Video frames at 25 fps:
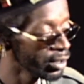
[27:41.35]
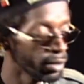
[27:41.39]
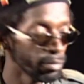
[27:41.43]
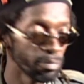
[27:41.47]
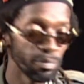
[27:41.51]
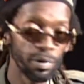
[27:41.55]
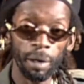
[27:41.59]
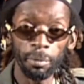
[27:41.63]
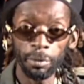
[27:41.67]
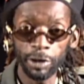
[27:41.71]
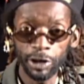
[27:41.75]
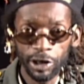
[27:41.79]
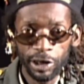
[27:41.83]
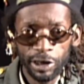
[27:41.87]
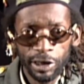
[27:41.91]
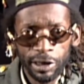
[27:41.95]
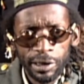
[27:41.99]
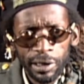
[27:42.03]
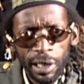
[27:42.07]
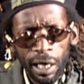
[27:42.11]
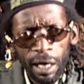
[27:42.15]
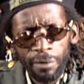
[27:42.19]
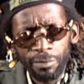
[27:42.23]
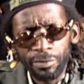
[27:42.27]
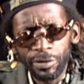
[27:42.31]
Promises is
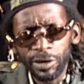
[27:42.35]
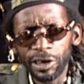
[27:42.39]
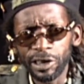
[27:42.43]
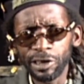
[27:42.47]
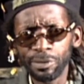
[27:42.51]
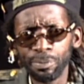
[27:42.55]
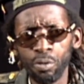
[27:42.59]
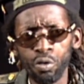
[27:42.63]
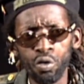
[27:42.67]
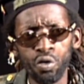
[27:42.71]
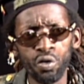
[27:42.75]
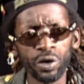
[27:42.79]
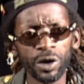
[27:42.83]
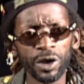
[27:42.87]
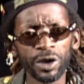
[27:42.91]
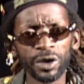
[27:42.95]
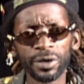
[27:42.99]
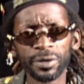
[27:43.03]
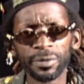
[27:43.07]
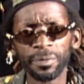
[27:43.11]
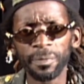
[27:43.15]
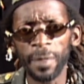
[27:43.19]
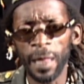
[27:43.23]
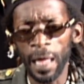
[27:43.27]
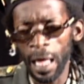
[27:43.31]
often spoken,
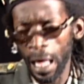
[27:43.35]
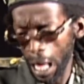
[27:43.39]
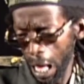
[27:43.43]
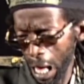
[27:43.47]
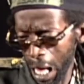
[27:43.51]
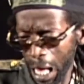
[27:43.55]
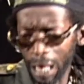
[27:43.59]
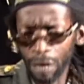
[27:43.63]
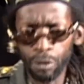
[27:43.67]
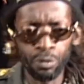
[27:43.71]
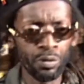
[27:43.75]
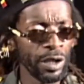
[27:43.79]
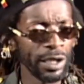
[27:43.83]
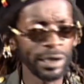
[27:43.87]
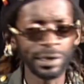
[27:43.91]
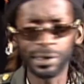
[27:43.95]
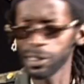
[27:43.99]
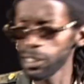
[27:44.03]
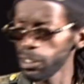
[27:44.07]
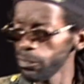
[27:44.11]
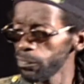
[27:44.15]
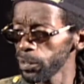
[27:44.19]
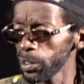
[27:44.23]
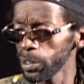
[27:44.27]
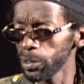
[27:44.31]
always
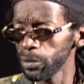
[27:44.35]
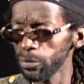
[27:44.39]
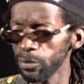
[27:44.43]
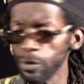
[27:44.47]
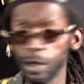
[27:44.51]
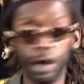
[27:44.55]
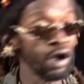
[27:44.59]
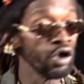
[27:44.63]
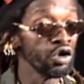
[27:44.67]
given,